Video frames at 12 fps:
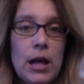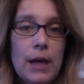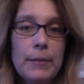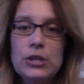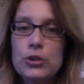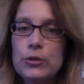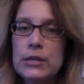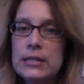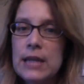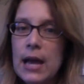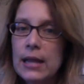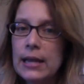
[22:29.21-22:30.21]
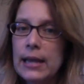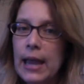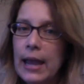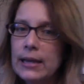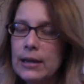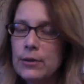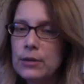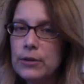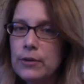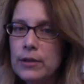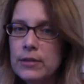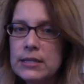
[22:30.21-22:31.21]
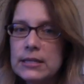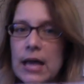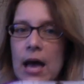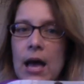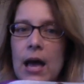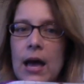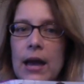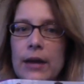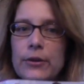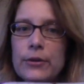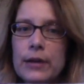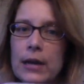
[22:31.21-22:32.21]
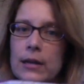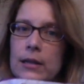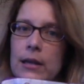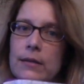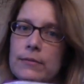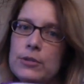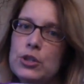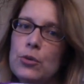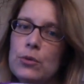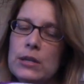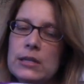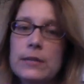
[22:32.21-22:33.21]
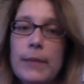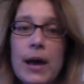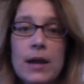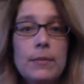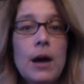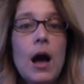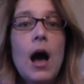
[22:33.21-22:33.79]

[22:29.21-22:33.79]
I'll make sure he's not like hanging out here on the side or kind of like sewn into the bottom.